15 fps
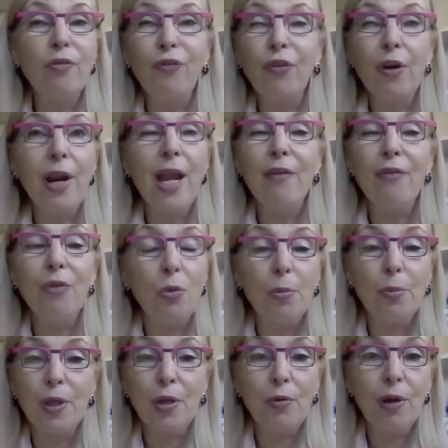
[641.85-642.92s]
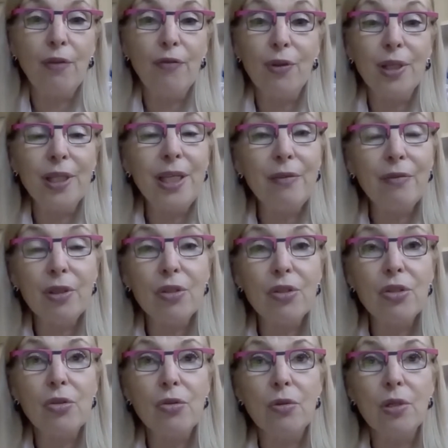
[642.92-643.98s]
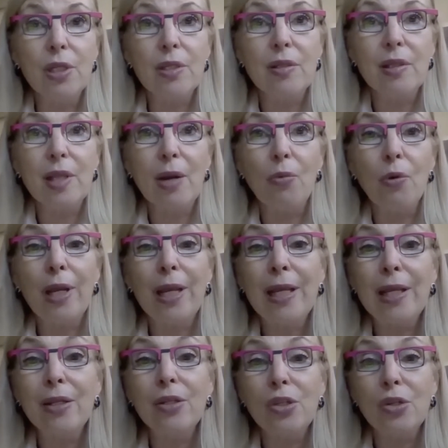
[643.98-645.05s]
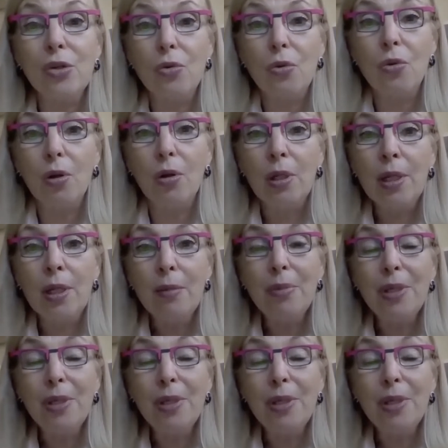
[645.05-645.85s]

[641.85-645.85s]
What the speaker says: forever will be grateful. Even the students that were in school